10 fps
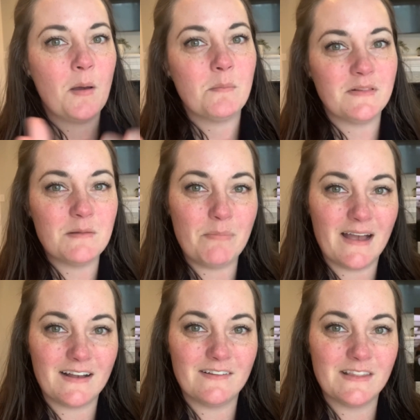but the
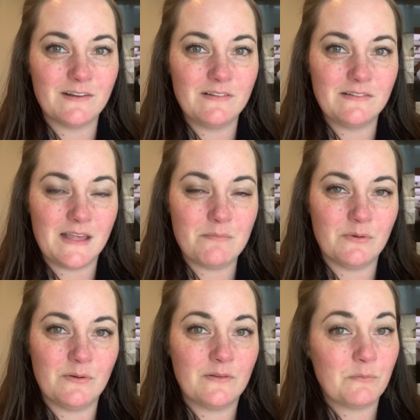back of the
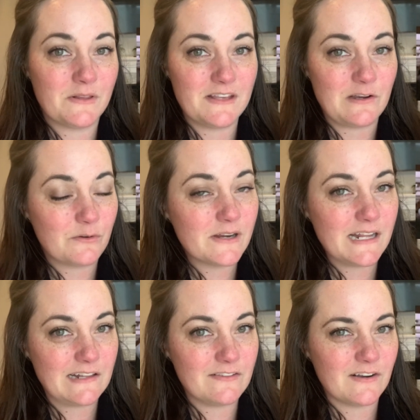label where the
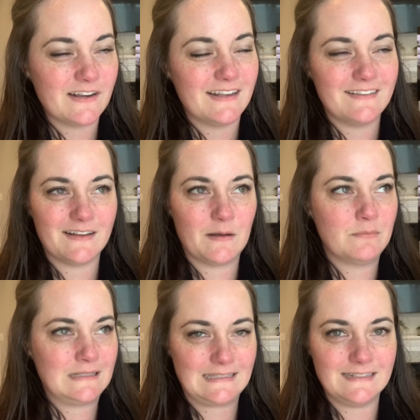ingredients are is a
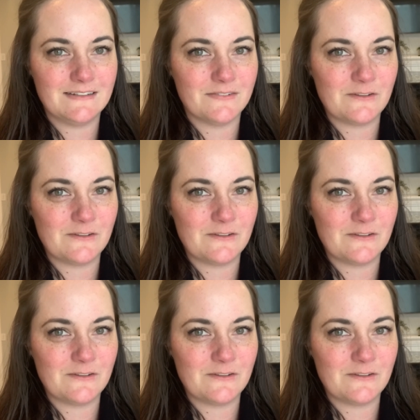completely different